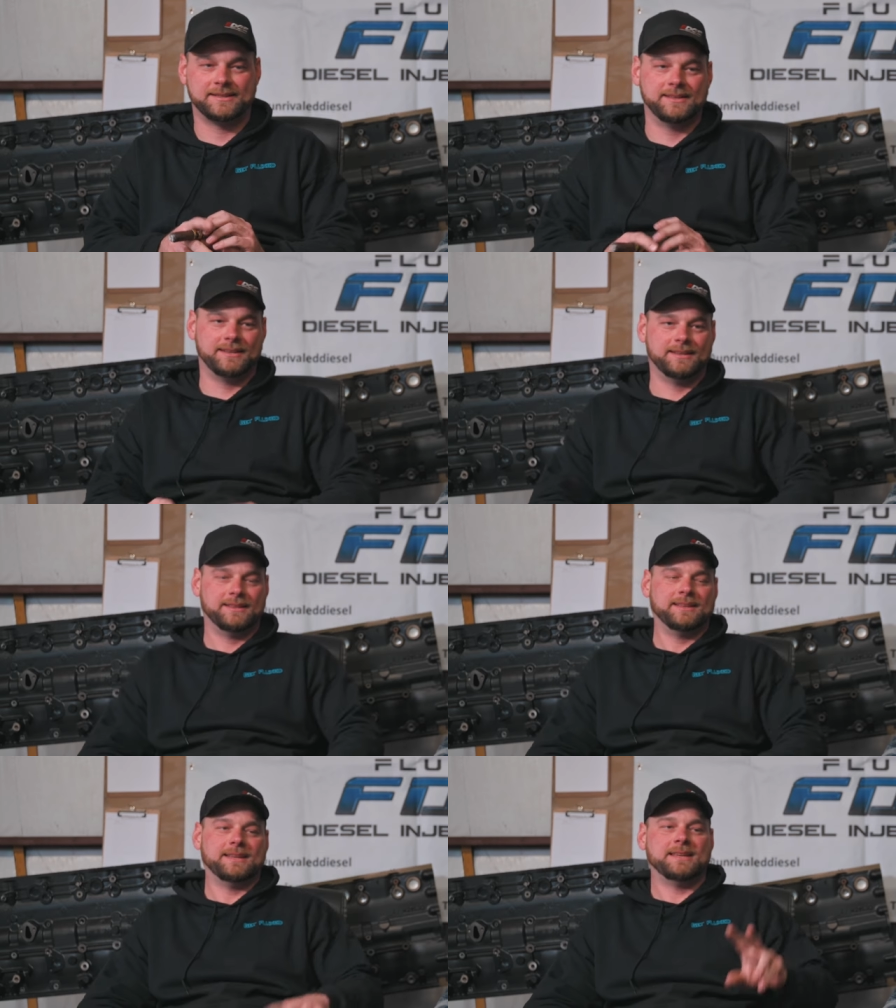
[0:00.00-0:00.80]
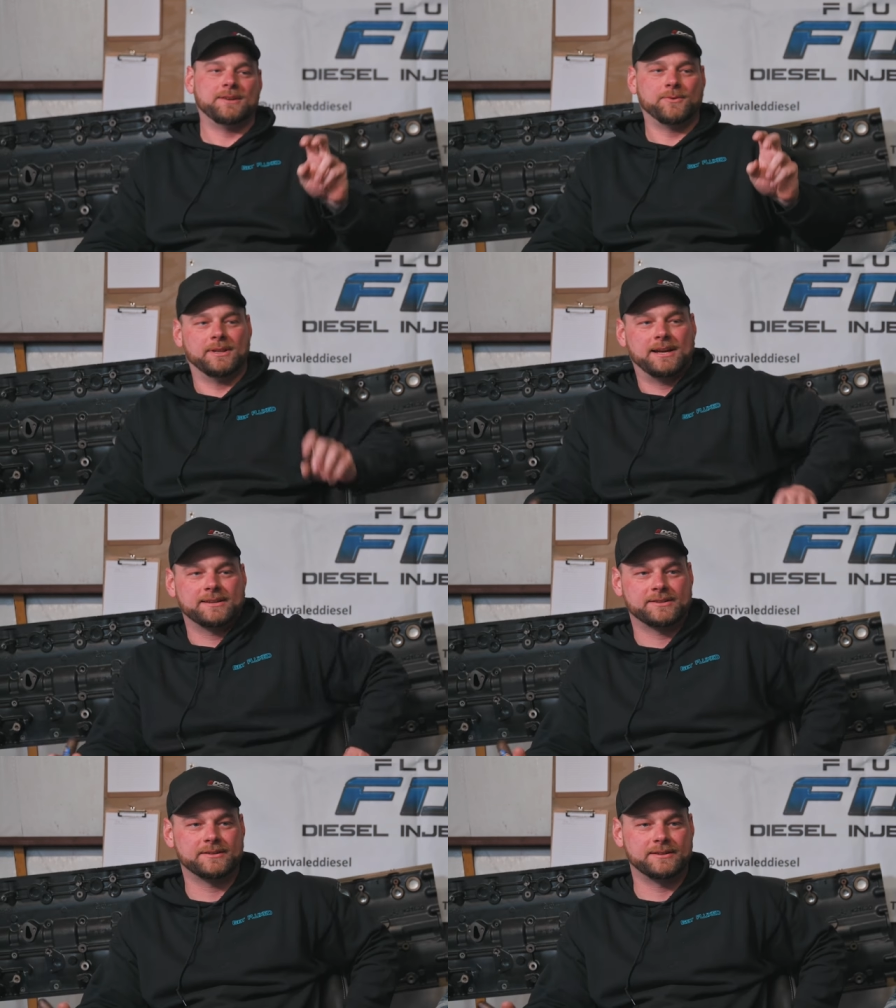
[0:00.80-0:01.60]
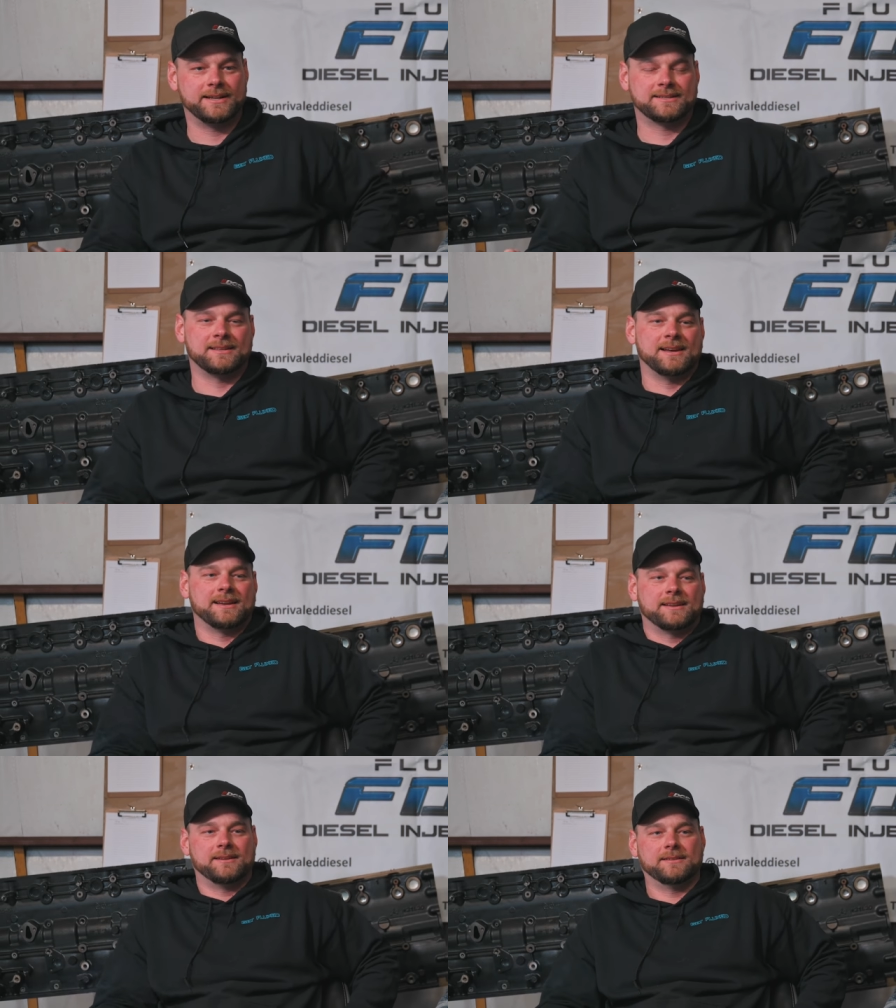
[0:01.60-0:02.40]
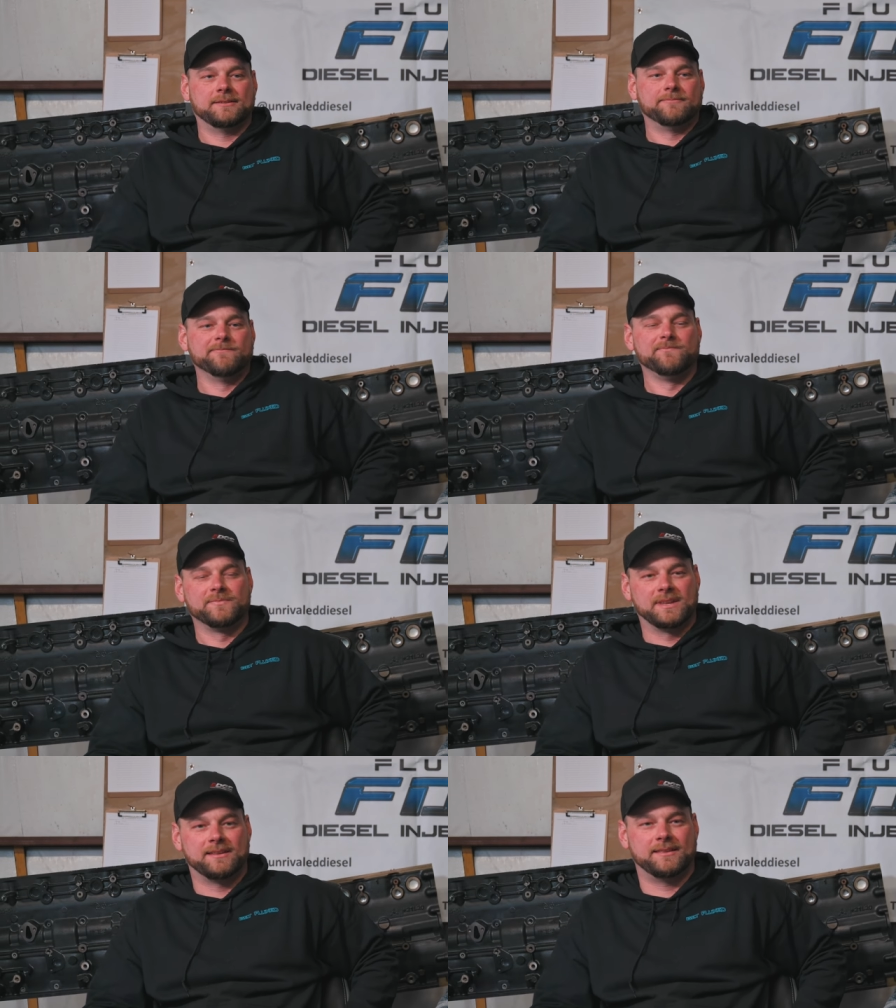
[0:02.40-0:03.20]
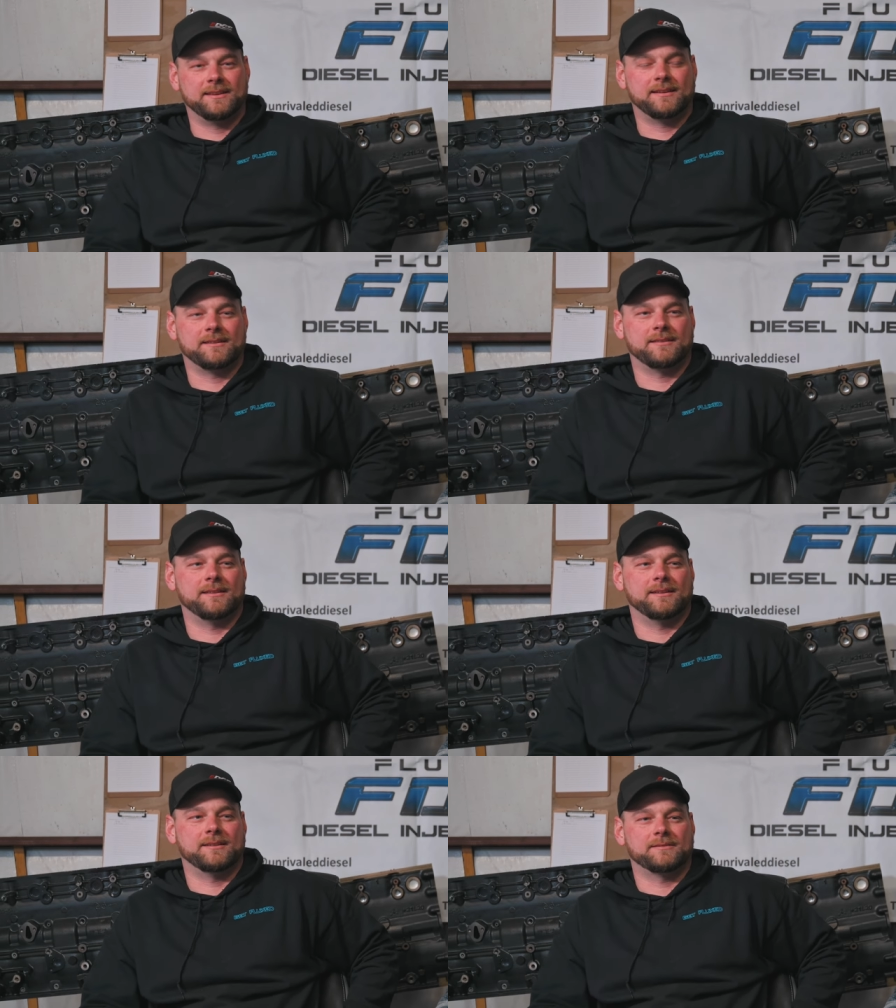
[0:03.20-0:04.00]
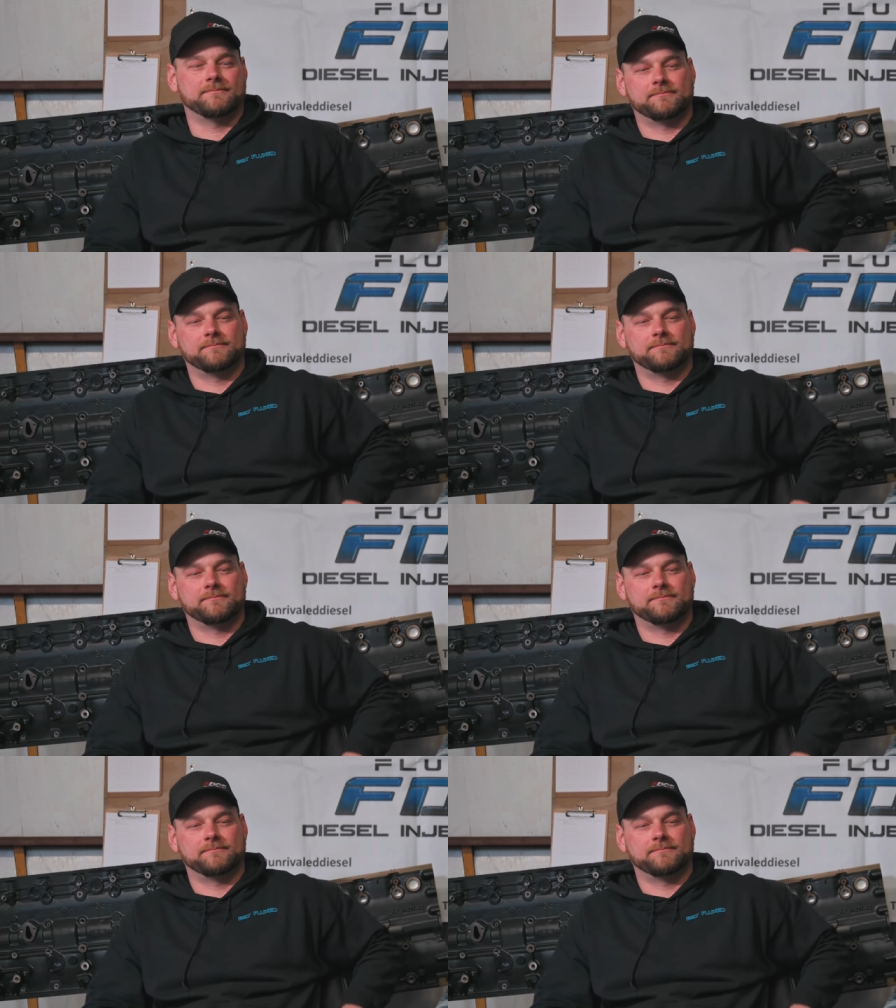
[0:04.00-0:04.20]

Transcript: the the equalizer. It's like the the